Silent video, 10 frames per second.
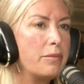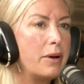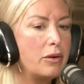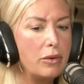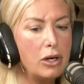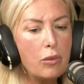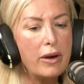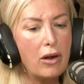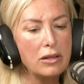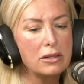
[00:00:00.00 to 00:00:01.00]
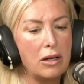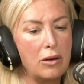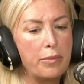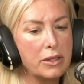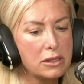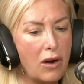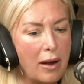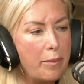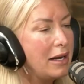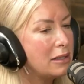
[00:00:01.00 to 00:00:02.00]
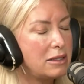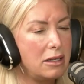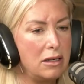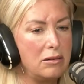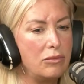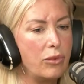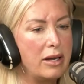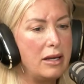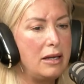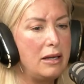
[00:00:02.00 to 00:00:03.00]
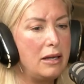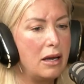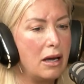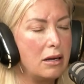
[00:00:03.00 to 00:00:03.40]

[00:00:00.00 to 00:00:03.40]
But we also prescribe medicine, and we